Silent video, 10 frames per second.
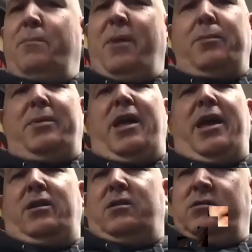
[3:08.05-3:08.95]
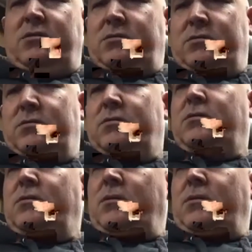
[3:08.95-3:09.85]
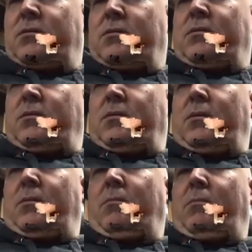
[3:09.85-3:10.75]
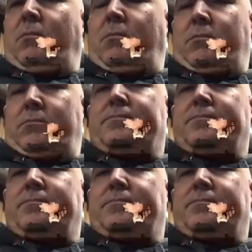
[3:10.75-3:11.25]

have been 8. It might have been an 8-track, okay. But it was